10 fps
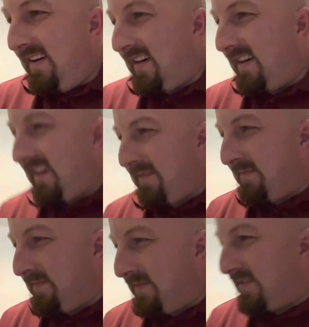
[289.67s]

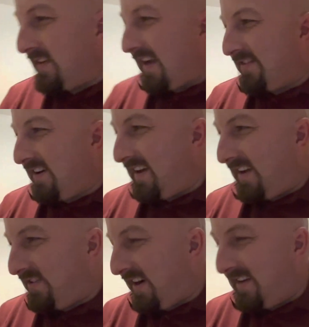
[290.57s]
Um, so yeah, I try. to,
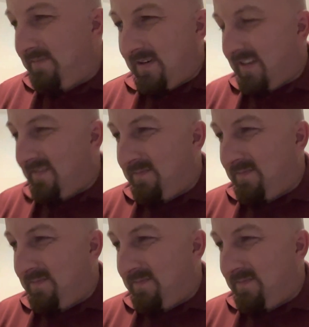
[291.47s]
I try, but